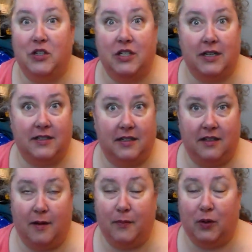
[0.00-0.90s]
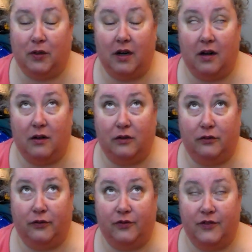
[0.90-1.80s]
which does a number
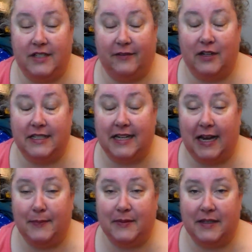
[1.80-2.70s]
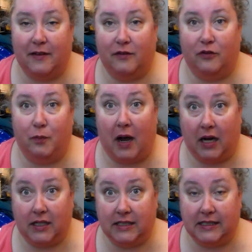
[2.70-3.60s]
of different types of
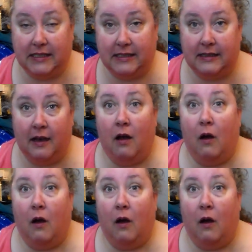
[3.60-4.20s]
boxes,